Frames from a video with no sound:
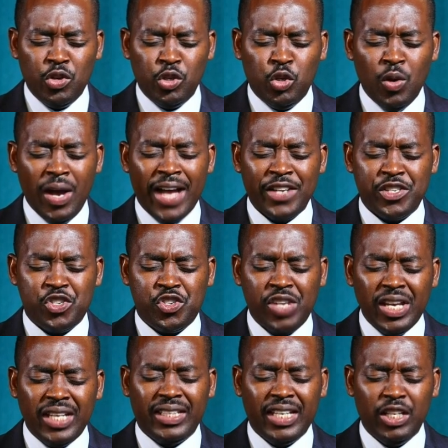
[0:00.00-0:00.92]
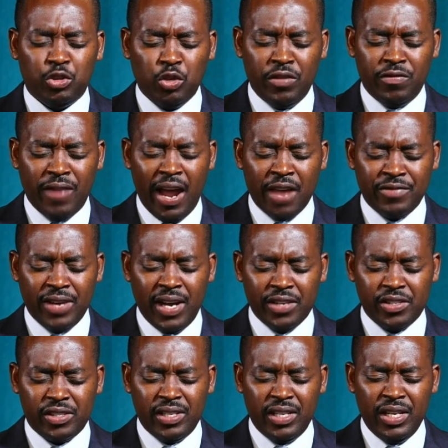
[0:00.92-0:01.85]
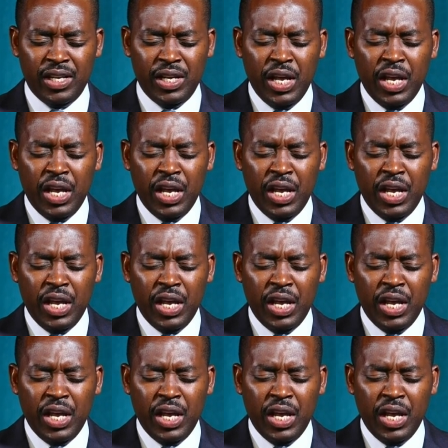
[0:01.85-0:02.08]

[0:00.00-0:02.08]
you are seeking to revive us,